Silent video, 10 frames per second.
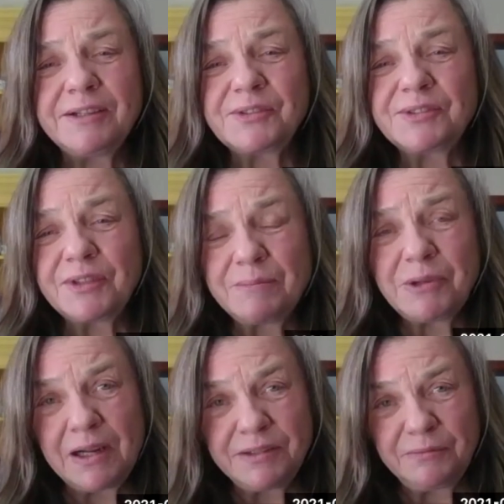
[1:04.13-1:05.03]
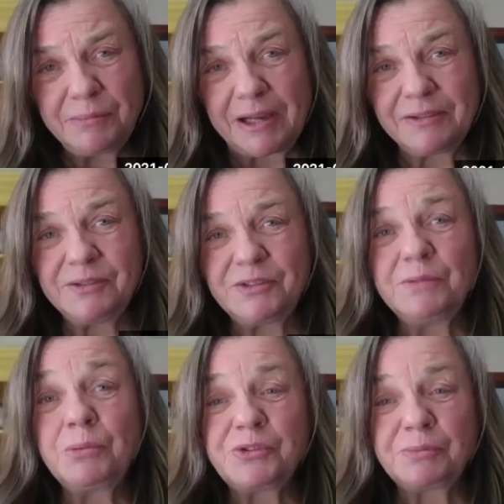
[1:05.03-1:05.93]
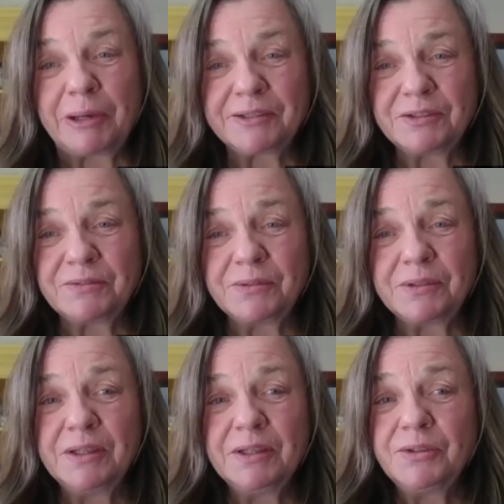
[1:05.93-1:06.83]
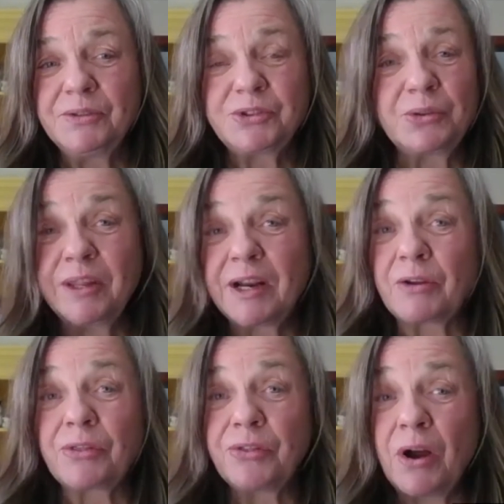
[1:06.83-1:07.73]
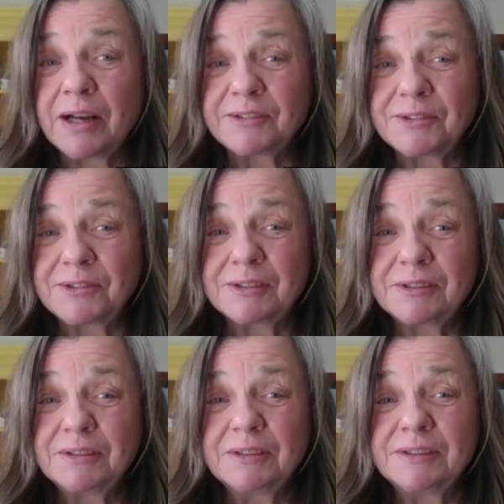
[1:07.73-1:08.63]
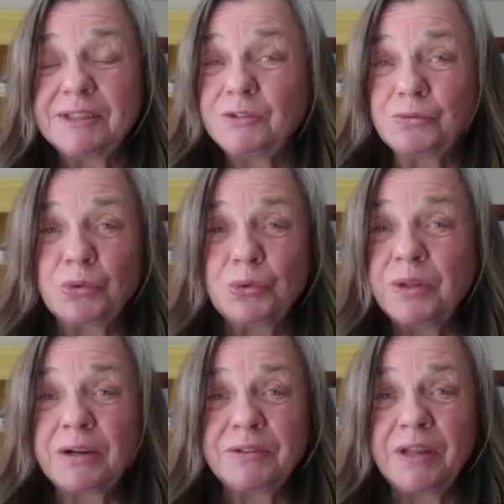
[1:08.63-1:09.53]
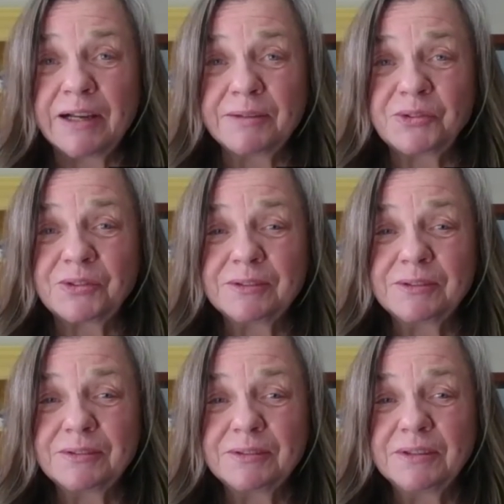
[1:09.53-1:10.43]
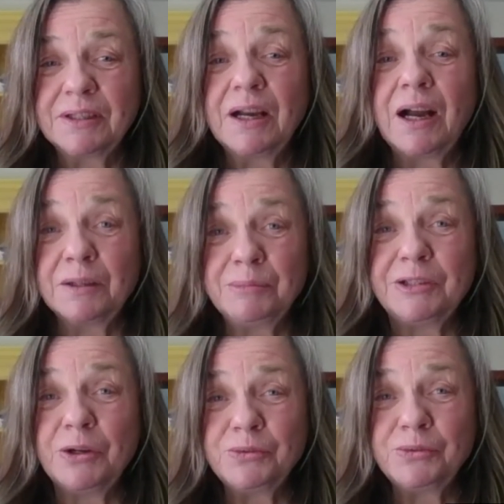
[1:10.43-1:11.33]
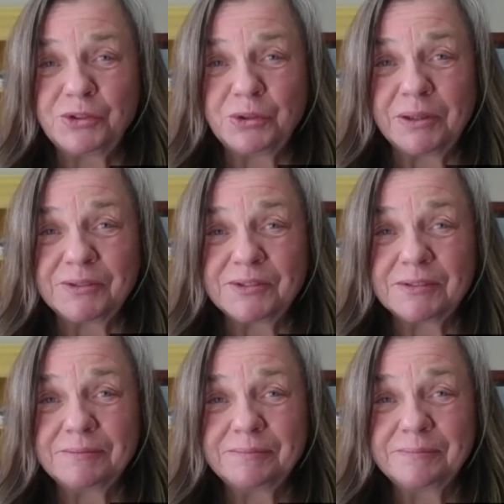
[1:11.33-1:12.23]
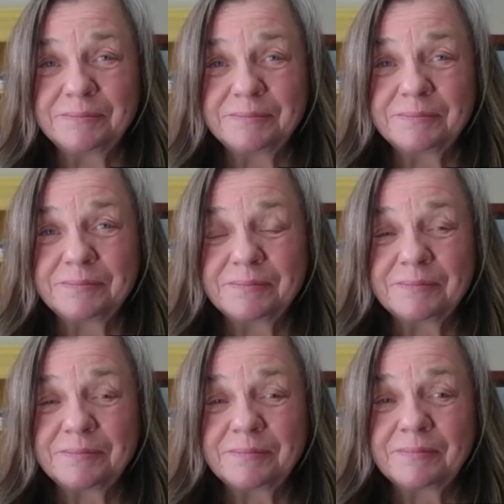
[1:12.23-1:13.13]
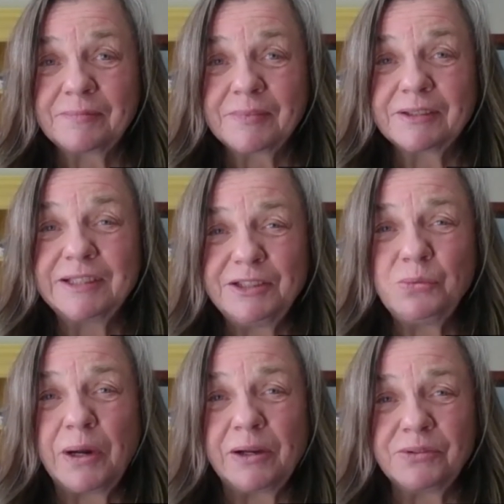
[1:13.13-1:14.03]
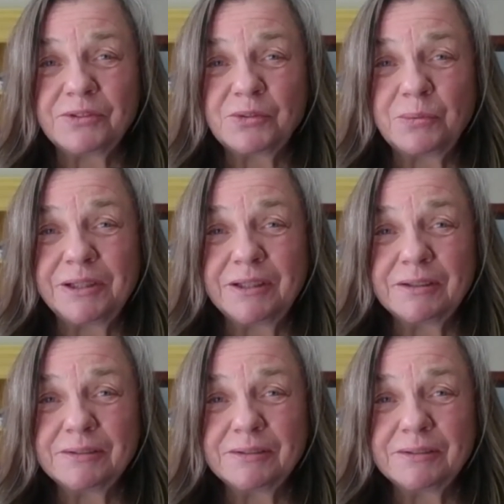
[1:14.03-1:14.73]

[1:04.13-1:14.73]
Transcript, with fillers: us some kind of balance and perspective so that our thoughts didn't rule our lives unbeknownst to us. Lead well this week.